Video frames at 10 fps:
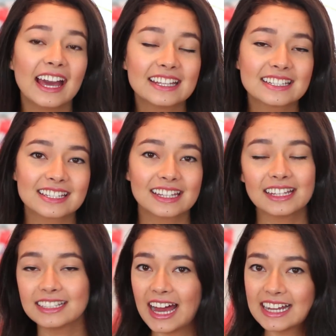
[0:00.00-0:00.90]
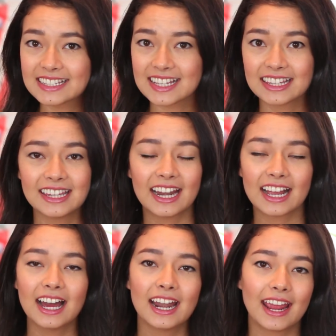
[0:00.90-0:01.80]
And the last thing that I
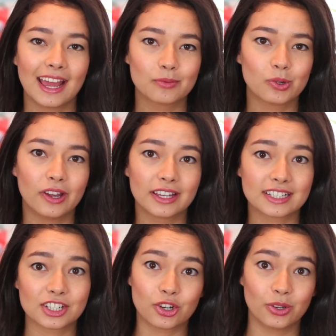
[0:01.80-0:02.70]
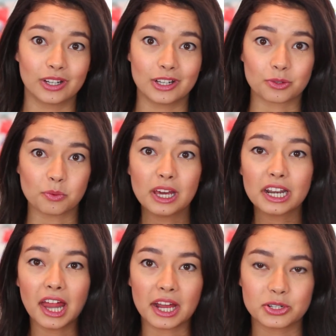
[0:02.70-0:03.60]
got, I am going to show you guys one
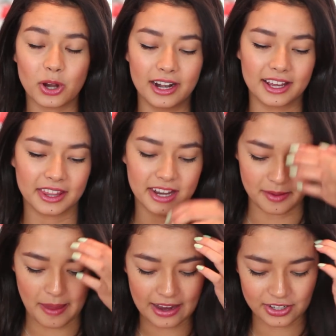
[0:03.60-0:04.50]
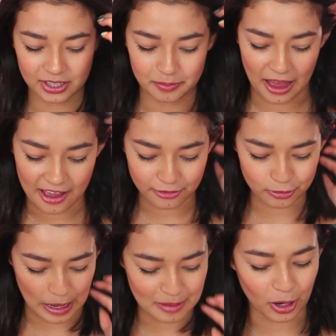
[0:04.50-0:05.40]
electronic that I'm actually buying
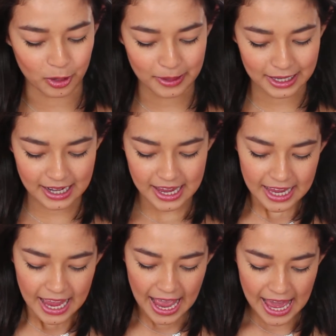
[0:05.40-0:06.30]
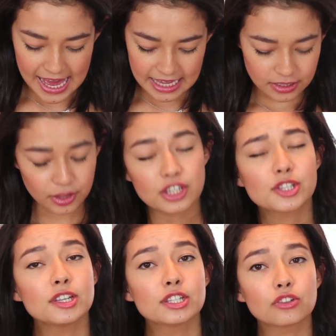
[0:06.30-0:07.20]
for my apartment. And
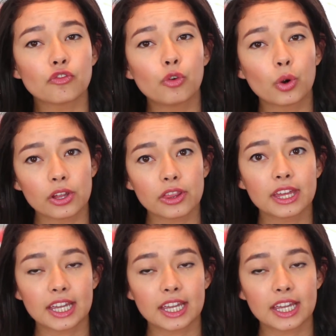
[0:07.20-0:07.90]
this is for the